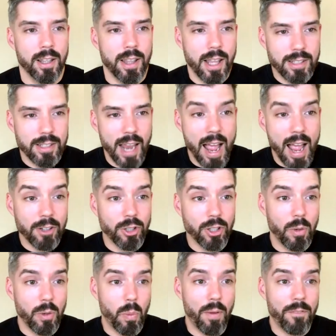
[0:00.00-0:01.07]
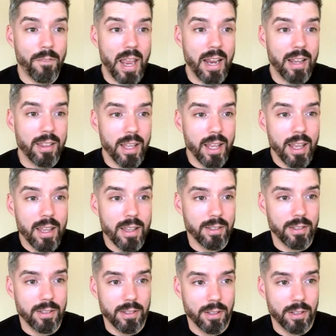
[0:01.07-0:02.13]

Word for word: That's actually what faith is.